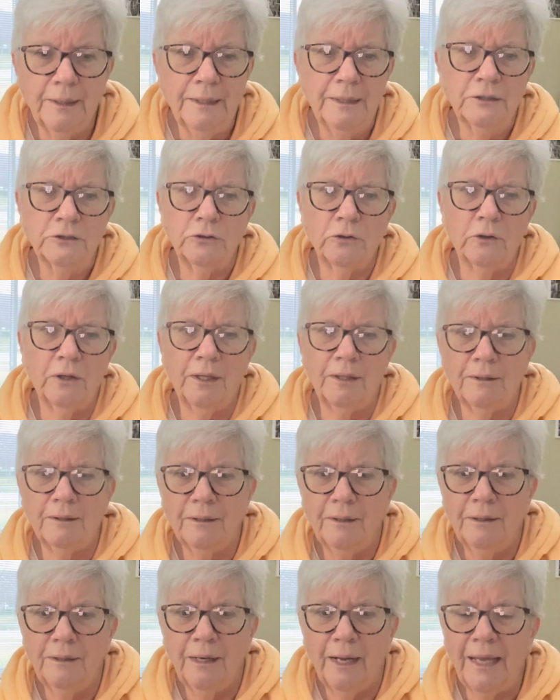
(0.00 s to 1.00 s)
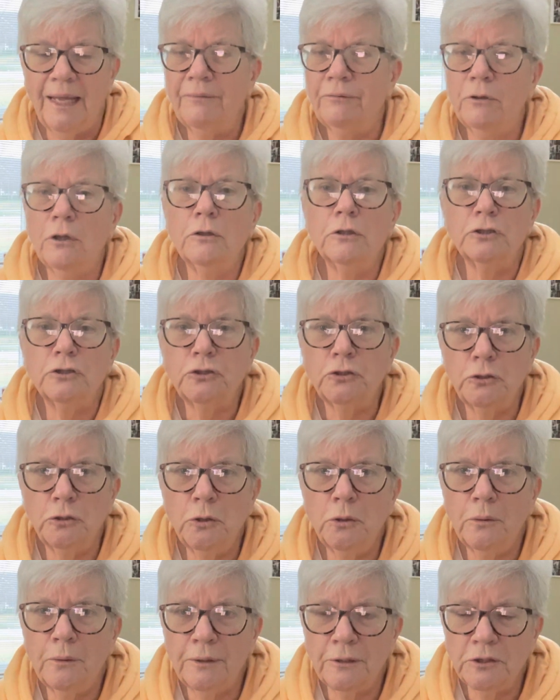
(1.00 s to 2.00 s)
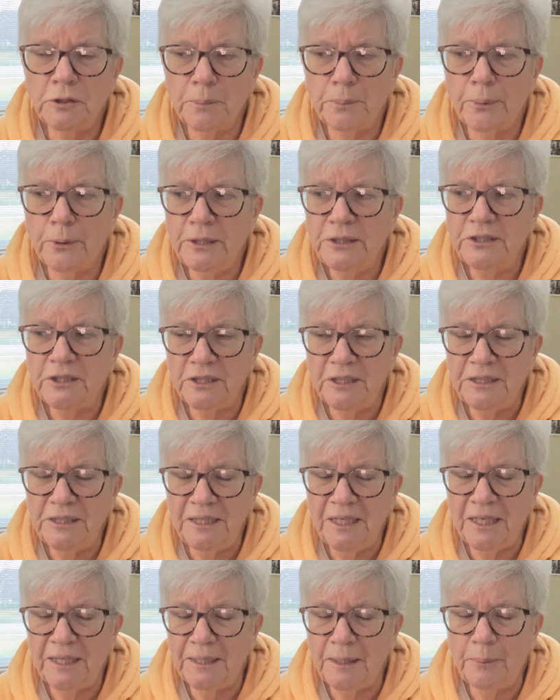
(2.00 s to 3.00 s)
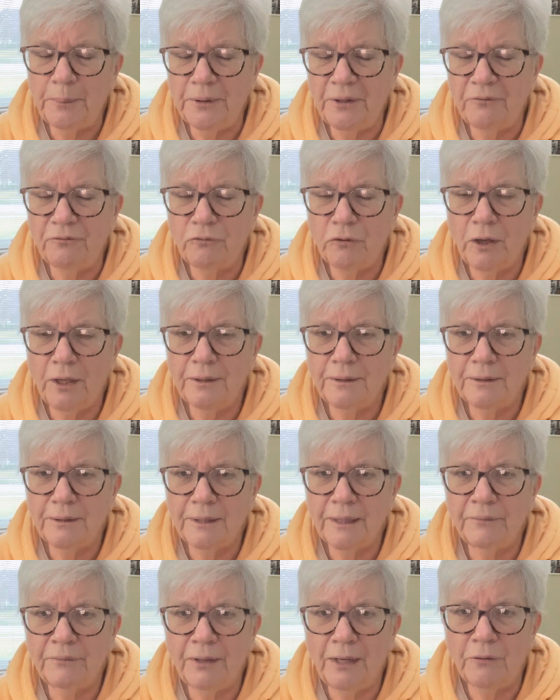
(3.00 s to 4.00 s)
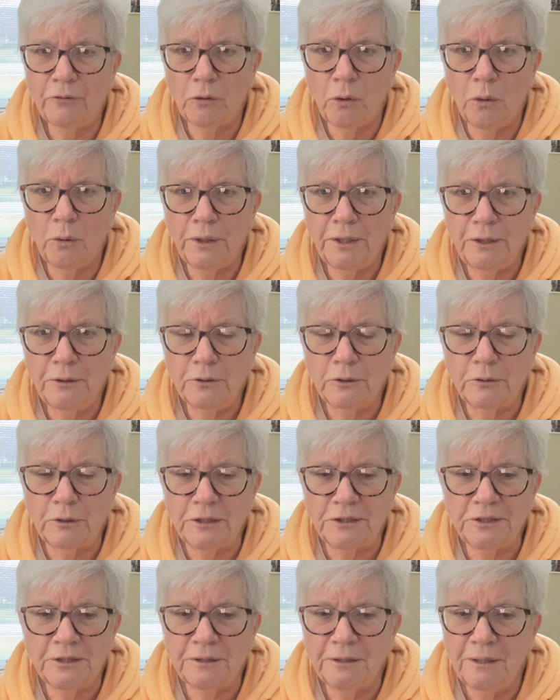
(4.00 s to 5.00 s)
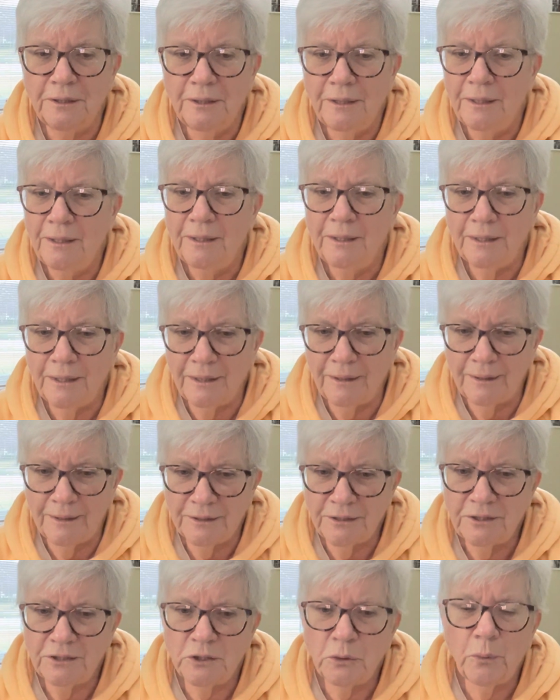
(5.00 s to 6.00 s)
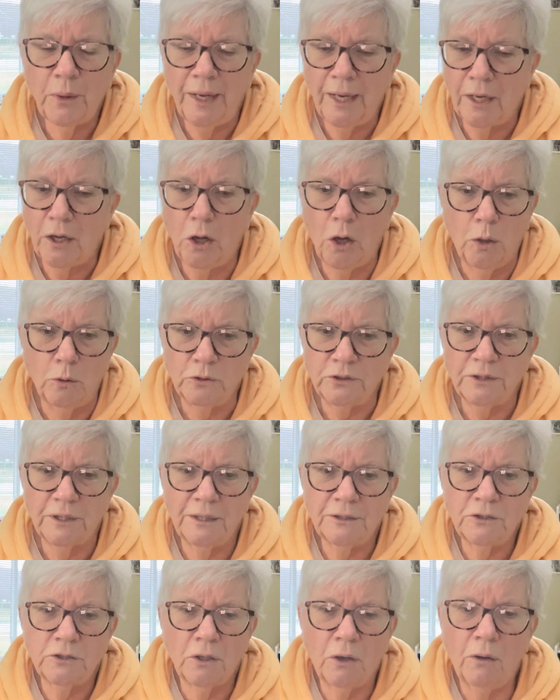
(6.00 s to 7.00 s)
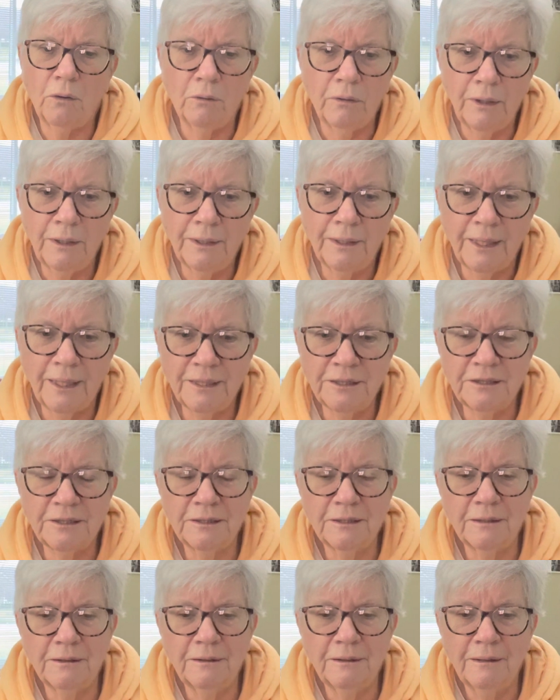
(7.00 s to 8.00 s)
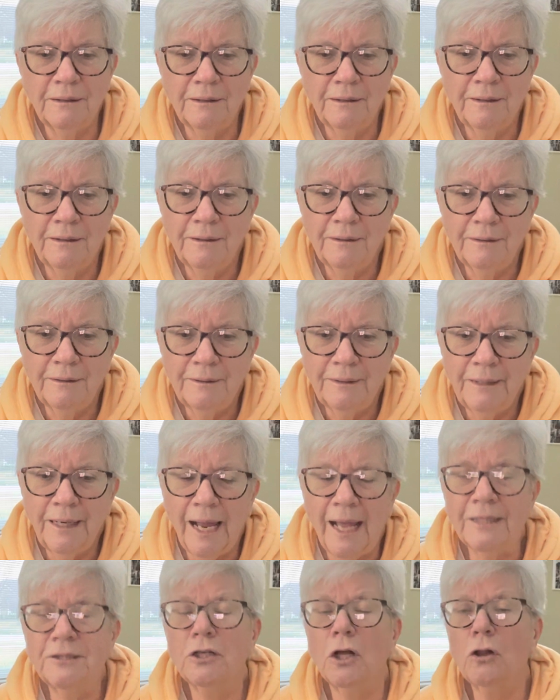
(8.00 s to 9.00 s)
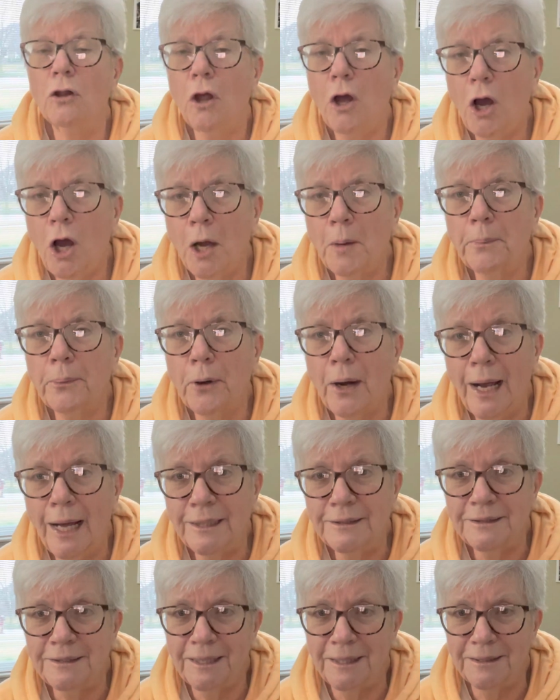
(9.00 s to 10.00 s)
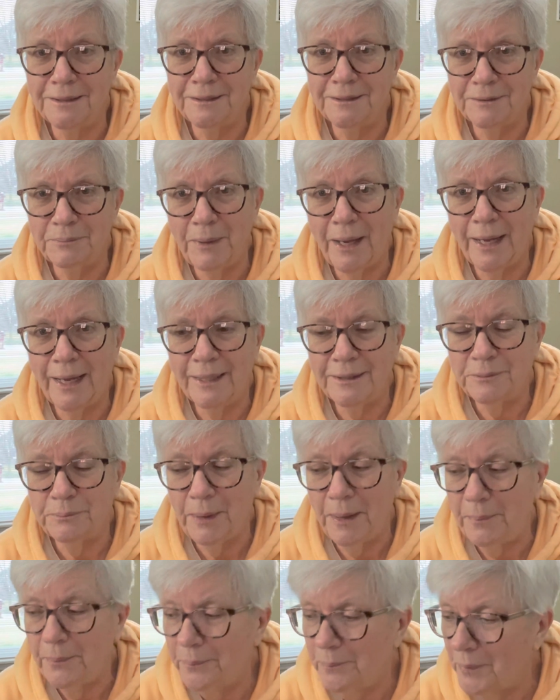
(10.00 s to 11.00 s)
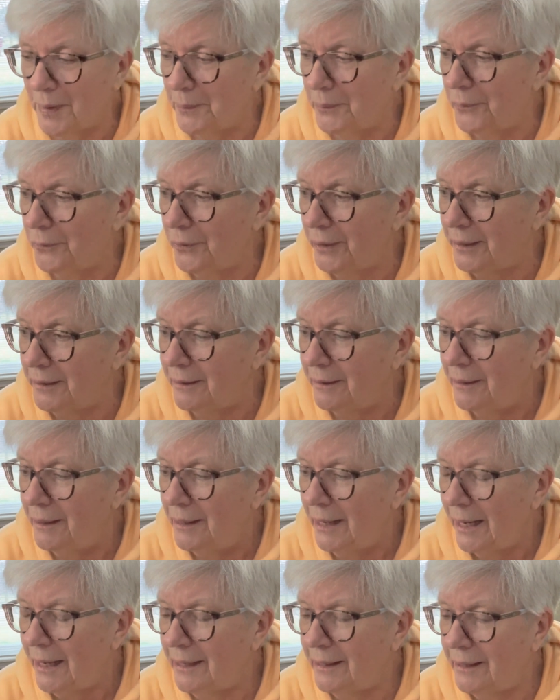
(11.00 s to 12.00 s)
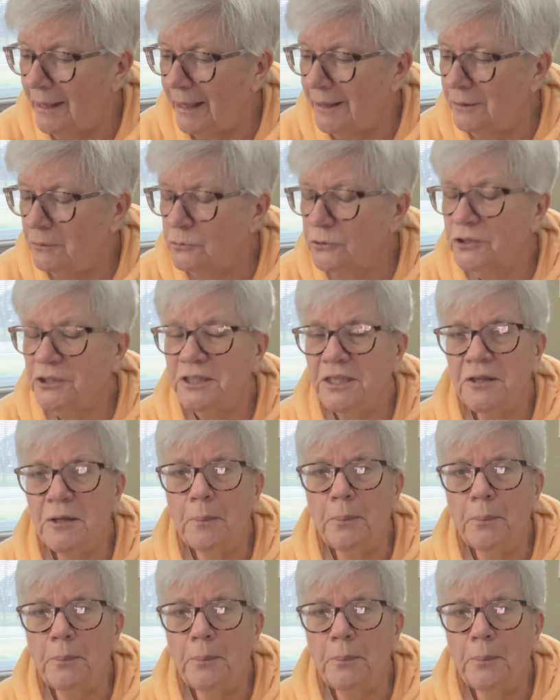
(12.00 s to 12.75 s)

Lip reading: so that... Even though there's a priest and a deacon up in the front giving out the Holy Eucharist, this is the way it goes. And so it's a long process, is my guess, my point. And I don't see the